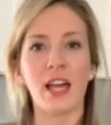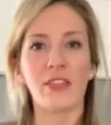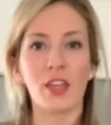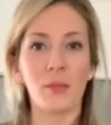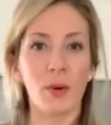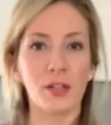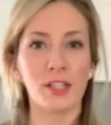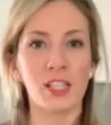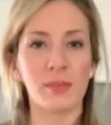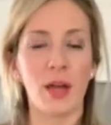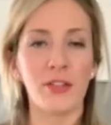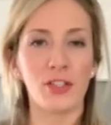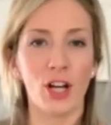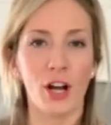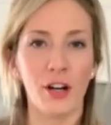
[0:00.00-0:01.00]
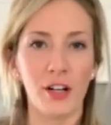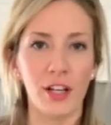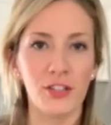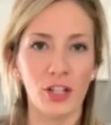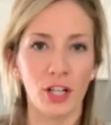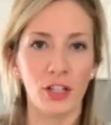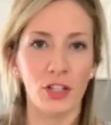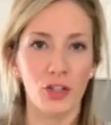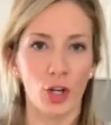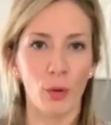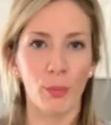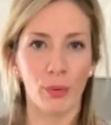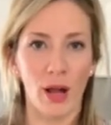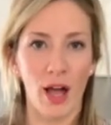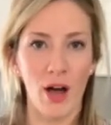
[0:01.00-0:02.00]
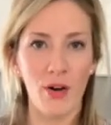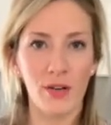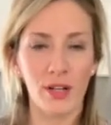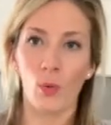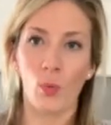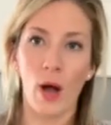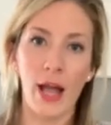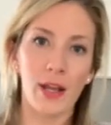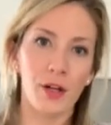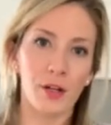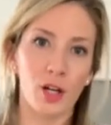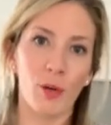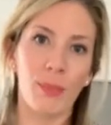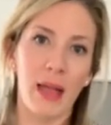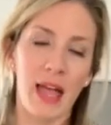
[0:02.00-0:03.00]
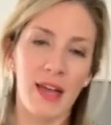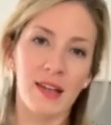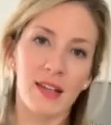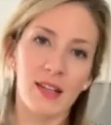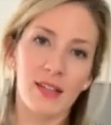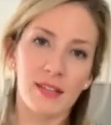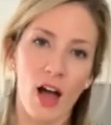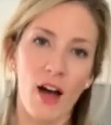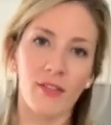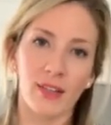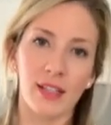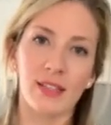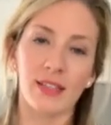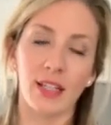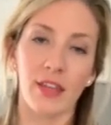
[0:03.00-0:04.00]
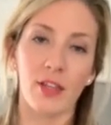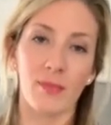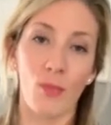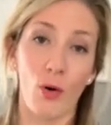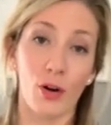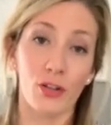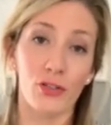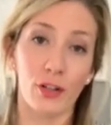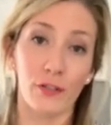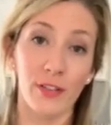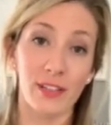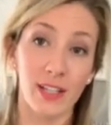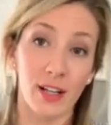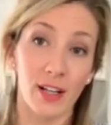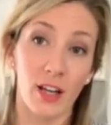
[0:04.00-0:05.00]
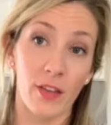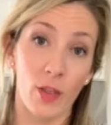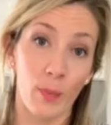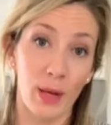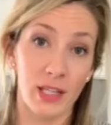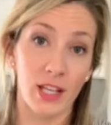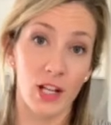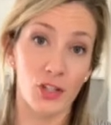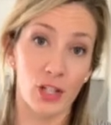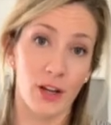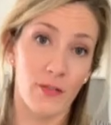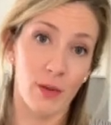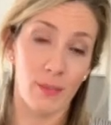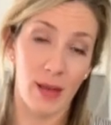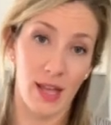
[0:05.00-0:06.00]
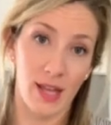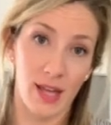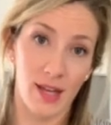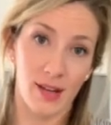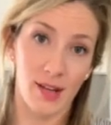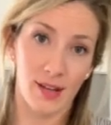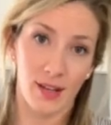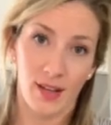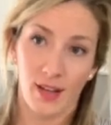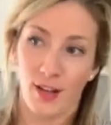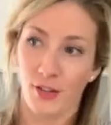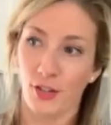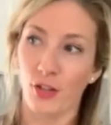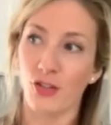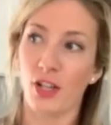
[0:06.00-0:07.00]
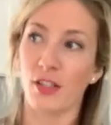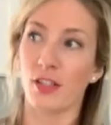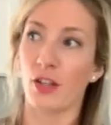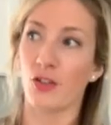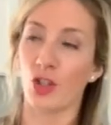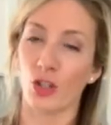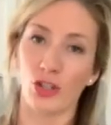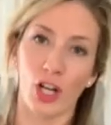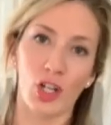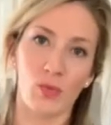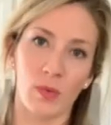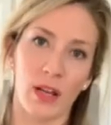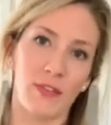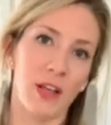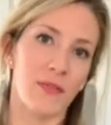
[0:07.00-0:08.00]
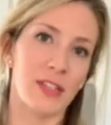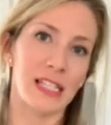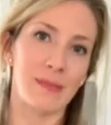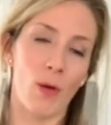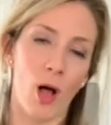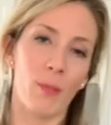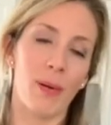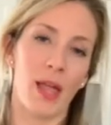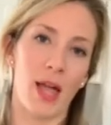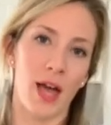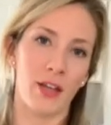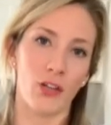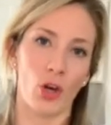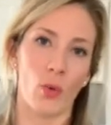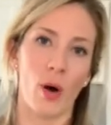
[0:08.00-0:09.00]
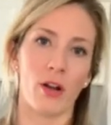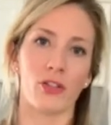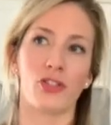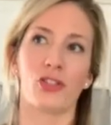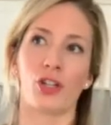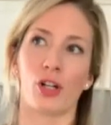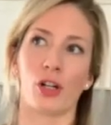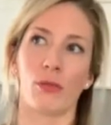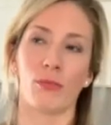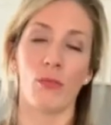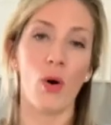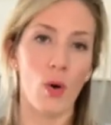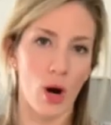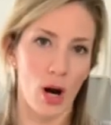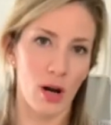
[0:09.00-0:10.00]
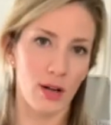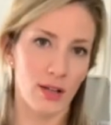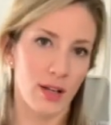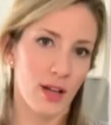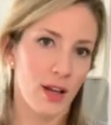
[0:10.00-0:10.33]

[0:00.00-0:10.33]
that the Brussels sprouts are already starting to turn brown. The wider your pan is, obviously the more surface area they'll be touching of the pan. So just use your judgment. If you have a small pan, you'll wanna stir more.